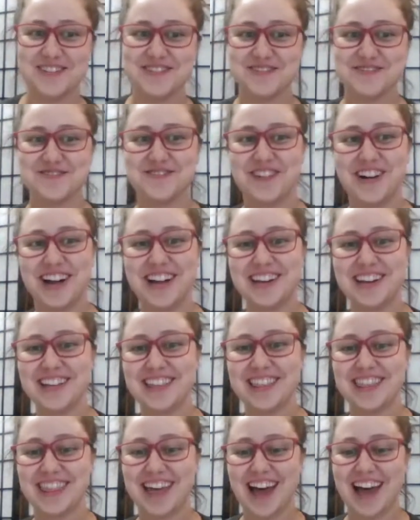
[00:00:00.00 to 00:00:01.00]

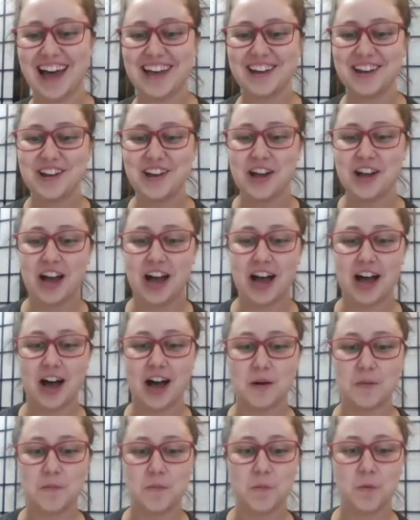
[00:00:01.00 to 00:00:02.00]
one that
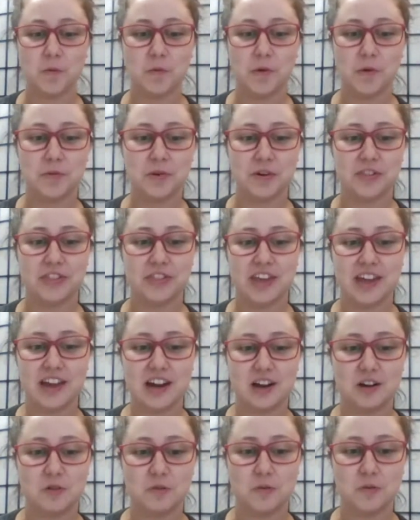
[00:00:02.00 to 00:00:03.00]
um, we were
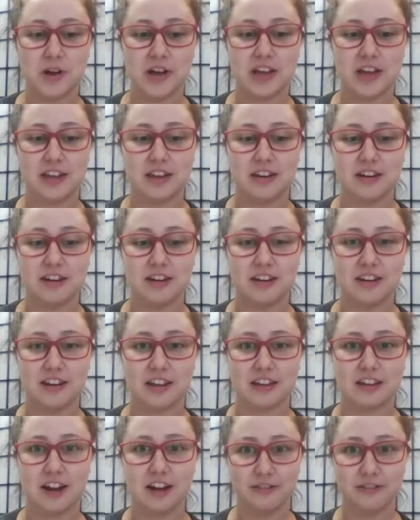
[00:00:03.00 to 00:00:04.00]
there when
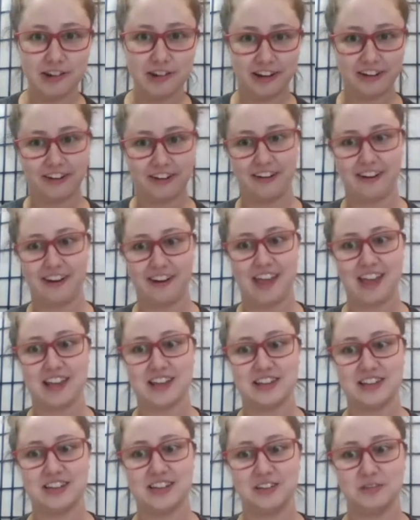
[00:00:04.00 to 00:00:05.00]
it got written
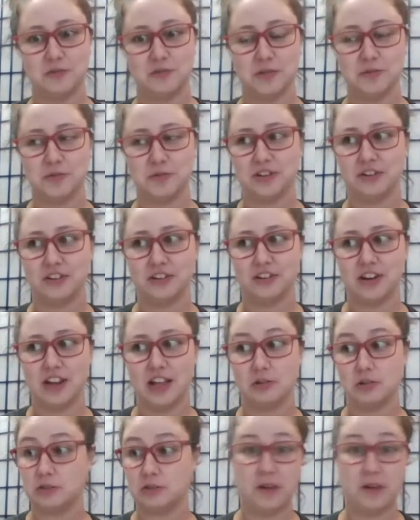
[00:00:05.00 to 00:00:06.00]
and we were,
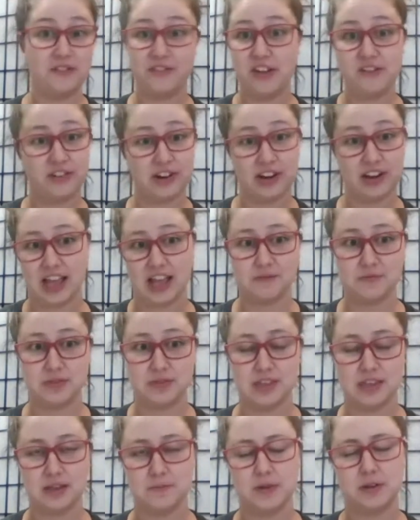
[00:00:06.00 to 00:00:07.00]
it's my favorite camp
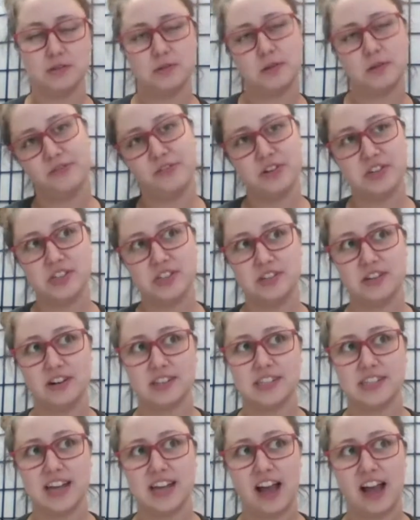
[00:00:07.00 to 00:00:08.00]
theme. It was my first year on
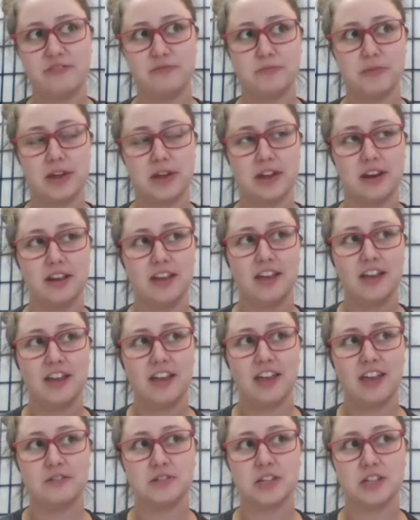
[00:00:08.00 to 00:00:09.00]
staff, but
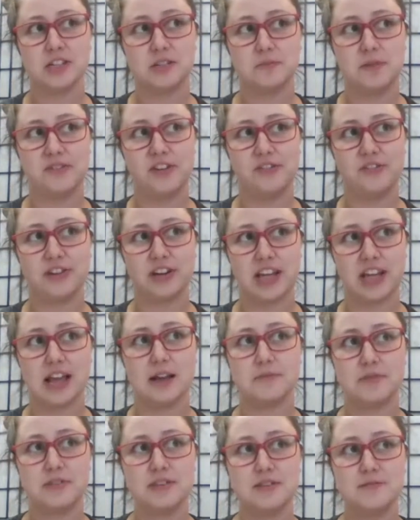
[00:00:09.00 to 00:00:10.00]
it was also my favorite
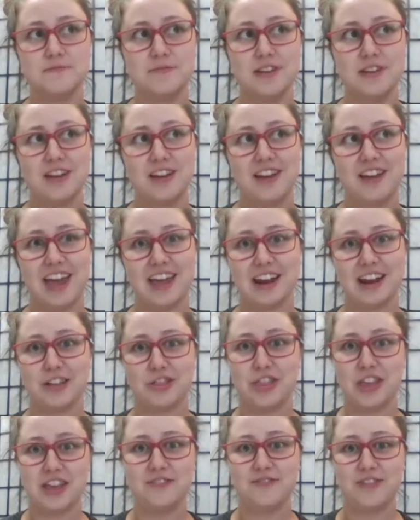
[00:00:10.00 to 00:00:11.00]
camp theme. And I
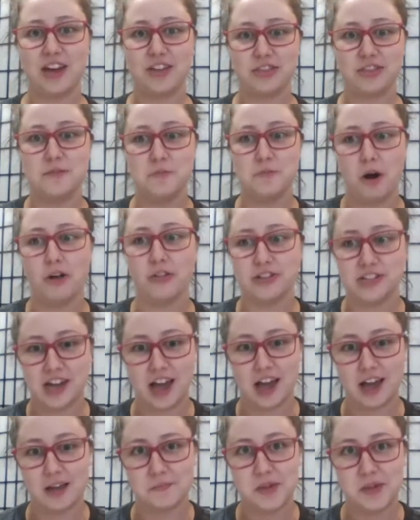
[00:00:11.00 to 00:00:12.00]
think of that theme all the
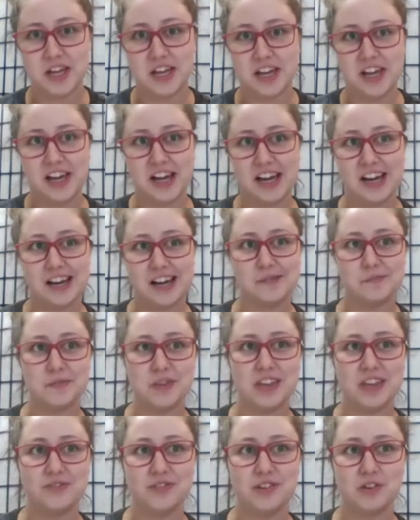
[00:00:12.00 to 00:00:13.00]
time. Um,
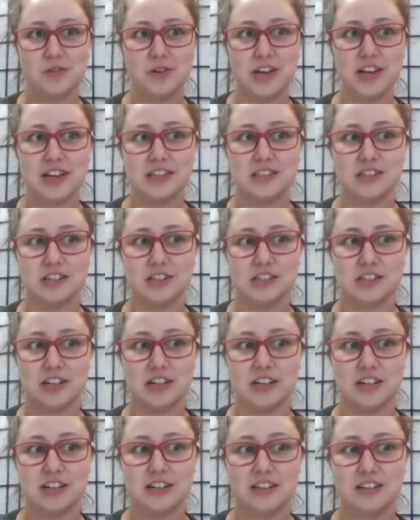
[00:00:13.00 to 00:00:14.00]
Give It Away is such
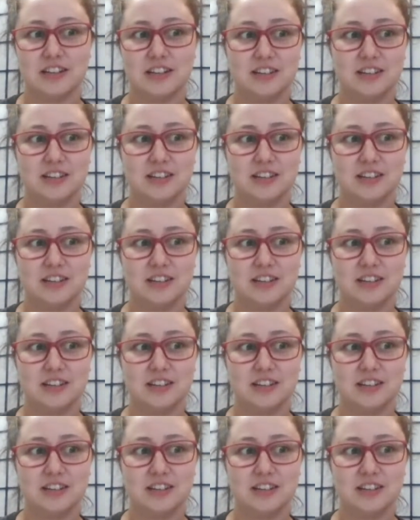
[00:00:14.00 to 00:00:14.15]
a,